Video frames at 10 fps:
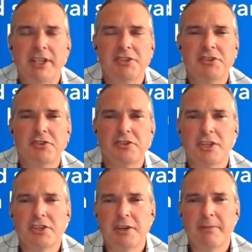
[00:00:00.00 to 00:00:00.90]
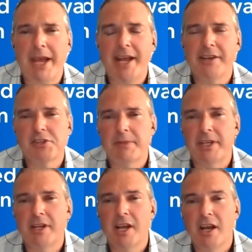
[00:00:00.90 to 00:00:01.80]
relationship
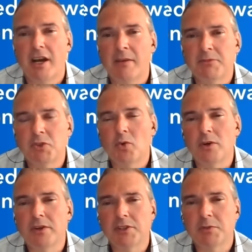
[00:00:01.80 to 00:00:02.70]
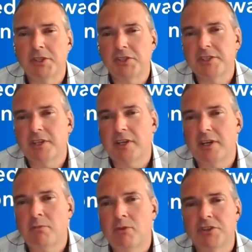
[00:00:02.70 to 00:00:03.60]
management tools, which is
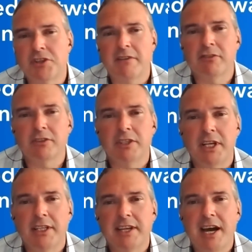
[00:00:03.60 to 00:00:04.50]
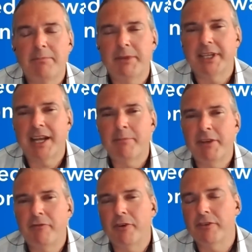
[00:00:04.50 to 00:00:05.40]
a more general topic. I
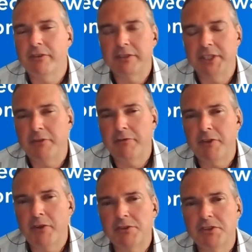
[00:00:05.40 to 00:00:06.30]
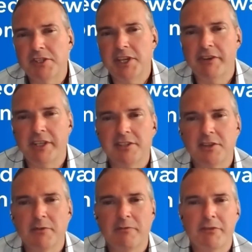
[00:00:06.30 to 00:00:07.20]
mean, for those just hearing the
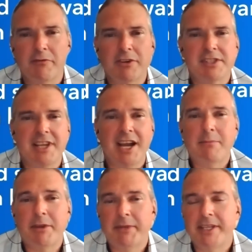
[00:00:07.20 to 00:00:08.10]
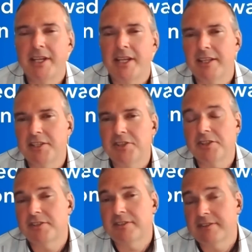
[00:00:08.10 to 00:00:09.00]
term for the first time, I mean, let's
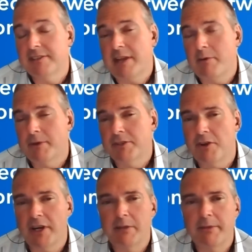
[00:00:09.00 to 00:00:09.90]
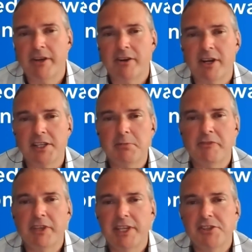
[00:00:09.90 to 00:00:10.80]
just say what we're talking about here. Customer
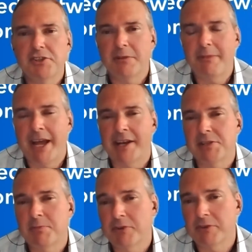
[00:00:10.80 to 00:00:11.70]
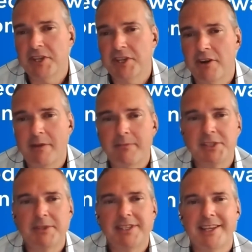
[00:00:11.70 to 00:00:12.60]
relationship management, or CRM,
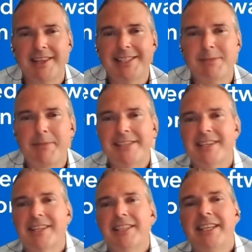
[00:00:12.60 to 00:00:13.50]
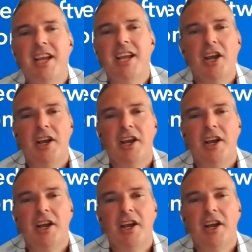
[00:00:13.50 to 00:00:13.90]
as we say, that's basically